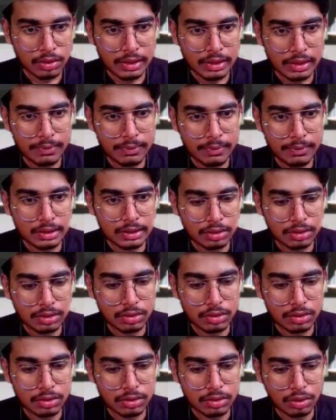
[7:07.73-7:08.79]
Okay.
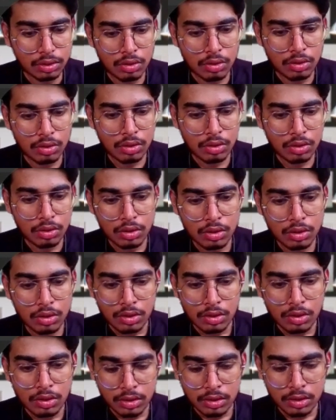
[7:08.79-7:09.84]
Now,
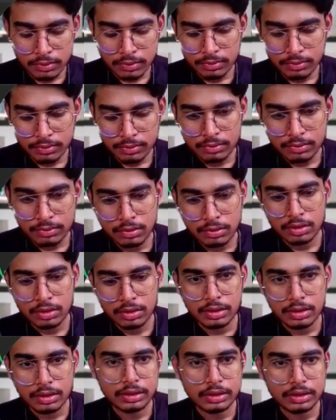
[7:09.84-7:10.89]
if this is
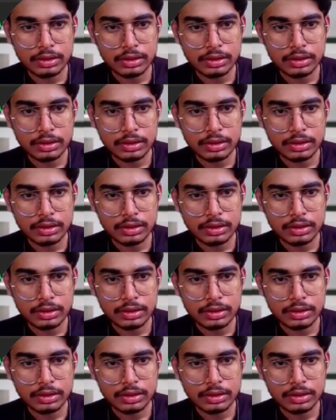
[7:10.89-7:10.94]
true,